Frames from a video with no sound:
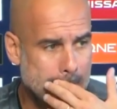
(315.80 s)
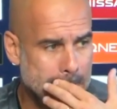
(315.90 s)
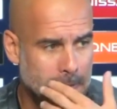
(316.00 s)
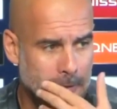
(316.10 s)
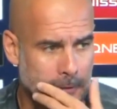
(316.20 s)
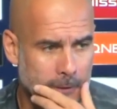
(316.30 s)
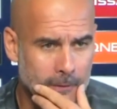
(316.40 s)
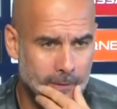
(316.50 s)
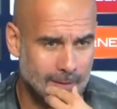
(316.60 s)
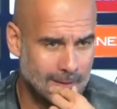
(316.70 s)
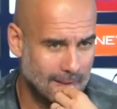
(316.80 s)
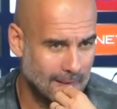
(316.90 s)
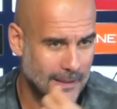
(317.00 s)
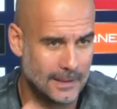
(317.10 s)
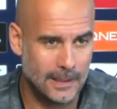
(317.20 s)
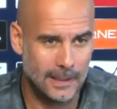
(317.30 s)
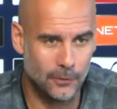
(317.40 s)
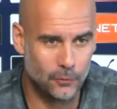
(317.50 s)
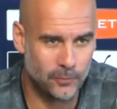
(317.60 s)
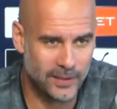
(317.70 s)
Not at all. I
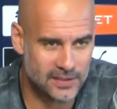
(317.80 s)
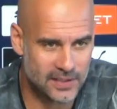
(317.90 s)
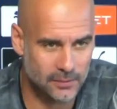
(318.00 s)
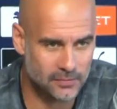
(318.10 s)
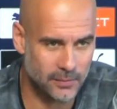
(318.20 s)
lose many times